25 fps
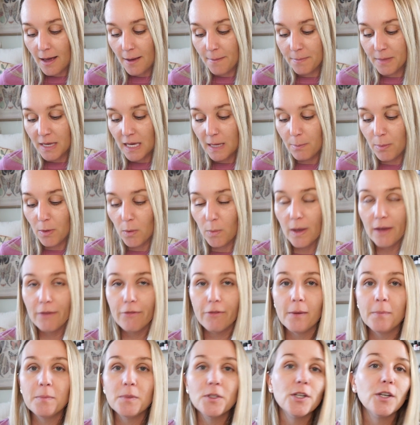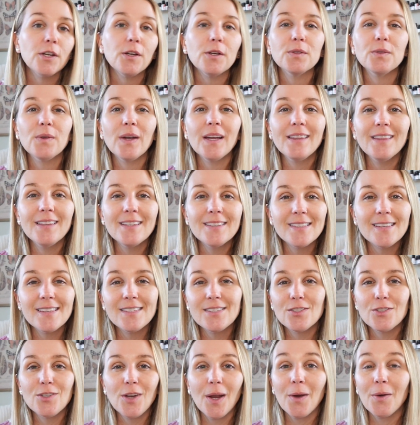Keep away from children. This
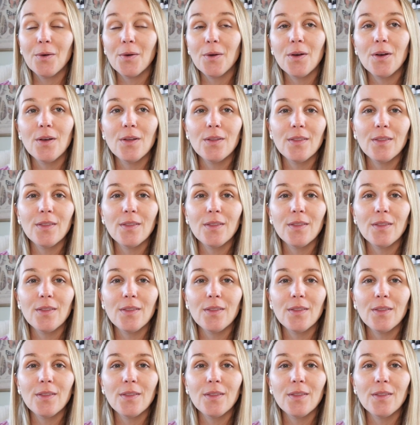is general,